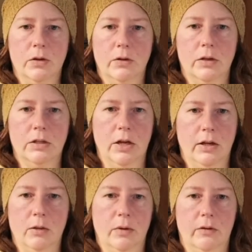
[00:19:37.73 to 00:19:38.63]
you're going to
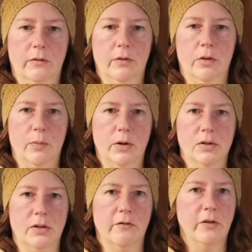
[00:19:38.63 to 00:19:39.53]
document it for the
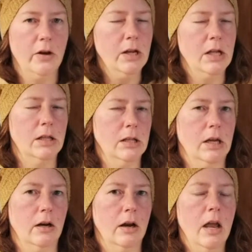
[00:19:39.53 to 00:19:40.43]
person. Very
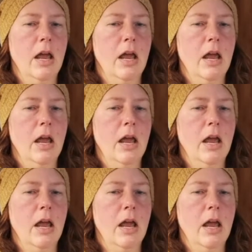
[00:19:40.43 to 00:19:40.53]
clear.